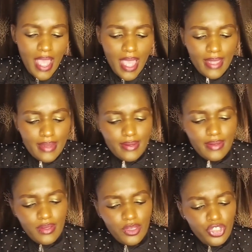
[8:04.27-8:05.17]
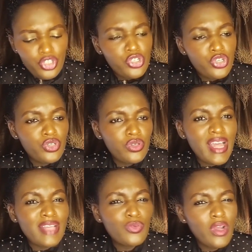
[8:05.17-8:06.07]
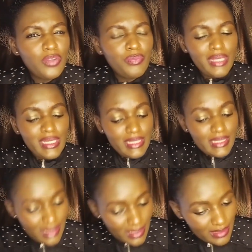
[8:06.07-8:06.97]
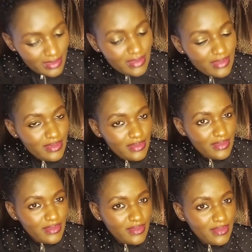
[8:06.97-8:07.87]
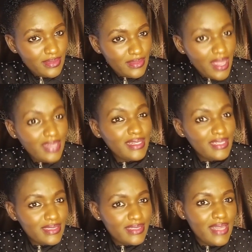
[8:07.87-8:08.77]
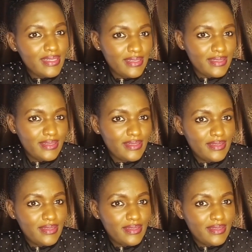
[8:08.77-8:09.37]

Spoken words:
And you should as well be listening and understanding.